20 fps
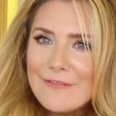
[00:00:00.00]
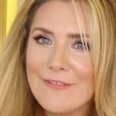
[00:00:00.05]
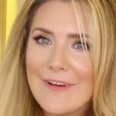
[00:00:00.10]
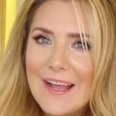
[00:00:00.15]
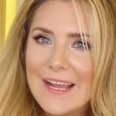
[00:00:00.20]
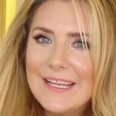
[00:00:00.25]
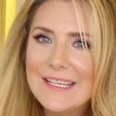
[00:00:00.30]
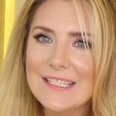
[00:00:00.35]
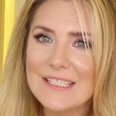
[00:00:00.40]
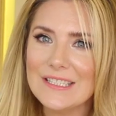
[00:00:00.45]

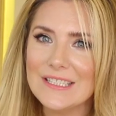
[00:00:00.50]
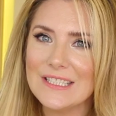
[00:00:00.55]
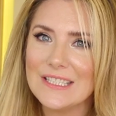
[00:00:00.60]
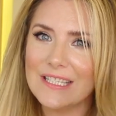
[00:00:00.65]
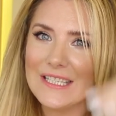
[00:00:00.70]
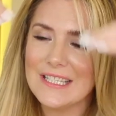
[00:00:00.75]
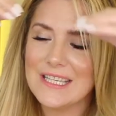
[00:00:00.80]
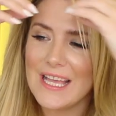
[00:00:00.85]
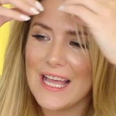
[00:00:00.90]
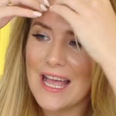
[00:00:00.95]

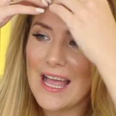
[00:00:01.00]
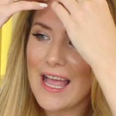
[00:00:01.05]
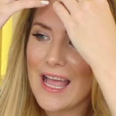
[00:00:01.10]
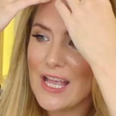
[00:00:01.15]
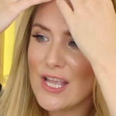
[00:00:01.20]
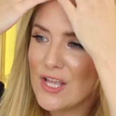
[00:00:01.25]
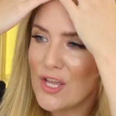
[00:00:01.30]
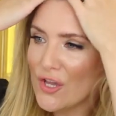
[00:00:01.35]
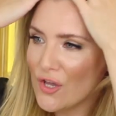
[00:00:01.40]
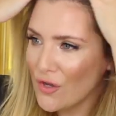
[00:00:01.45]
Finally,
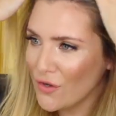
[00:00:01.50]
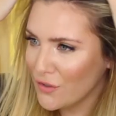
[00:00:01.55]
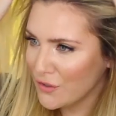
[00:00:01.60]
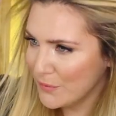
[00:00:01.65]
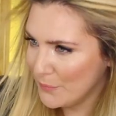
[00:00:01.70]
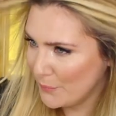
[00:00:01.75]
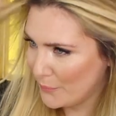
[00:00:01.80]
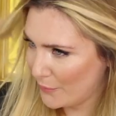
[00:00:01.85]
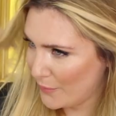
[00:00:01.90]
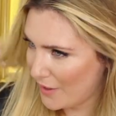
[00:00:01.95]
a
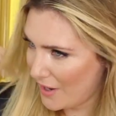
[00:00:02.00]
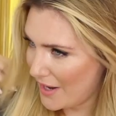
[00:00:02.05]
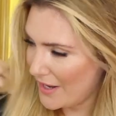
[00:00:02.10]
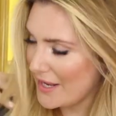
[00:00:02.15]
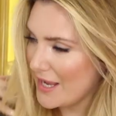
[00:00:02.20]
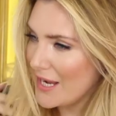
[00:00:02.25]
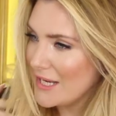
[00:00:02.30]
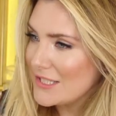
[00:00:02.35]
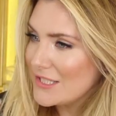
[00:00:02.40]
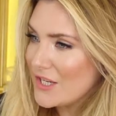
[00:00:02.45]
good
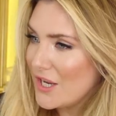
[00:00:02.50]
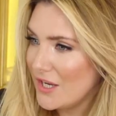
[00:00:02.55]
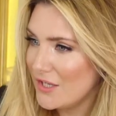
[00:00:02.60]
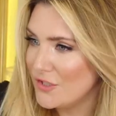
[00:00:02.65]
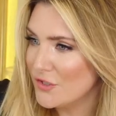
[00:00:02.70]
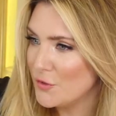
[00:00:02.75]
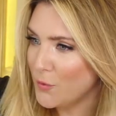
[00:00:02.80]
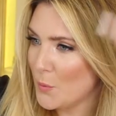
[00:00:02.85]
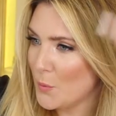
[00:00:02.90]
product on